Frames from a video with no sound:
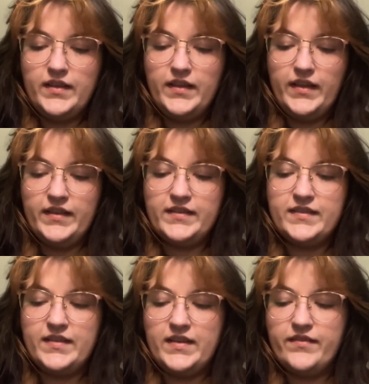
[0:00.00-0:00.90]
and
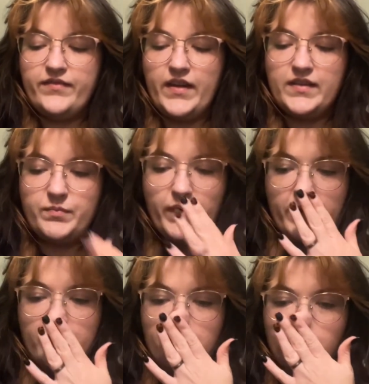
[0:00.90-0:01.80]
see if that's
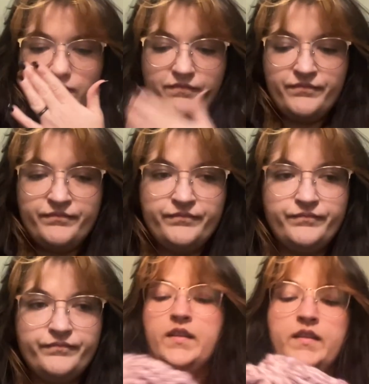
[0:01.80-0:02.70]
better.
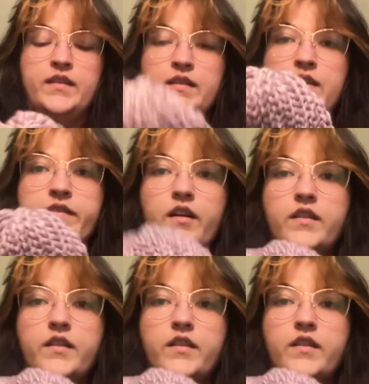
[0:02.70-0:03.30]
These are our